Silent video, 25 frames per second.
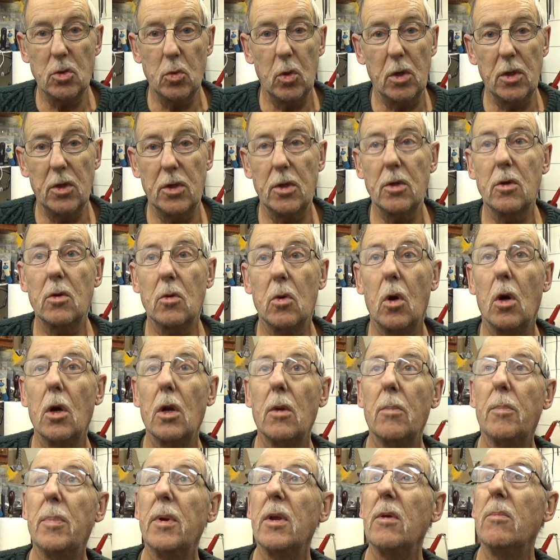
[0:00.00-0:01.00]
with quite
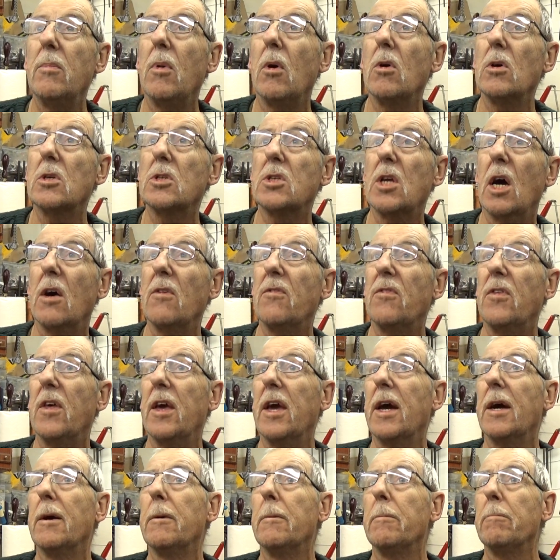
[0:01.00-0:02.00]
a bit of my stuff
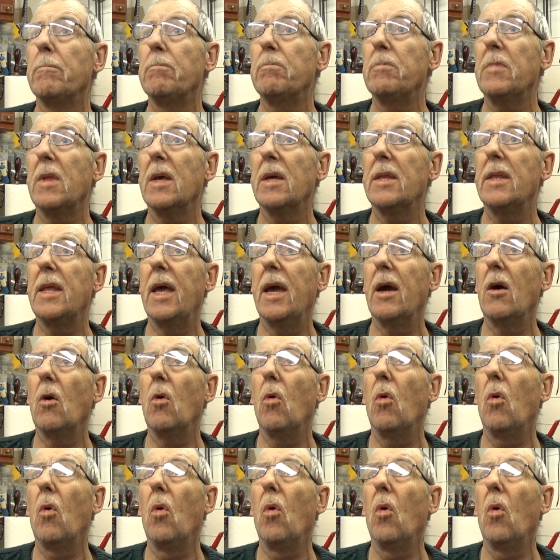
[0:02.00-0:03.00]
there. Now,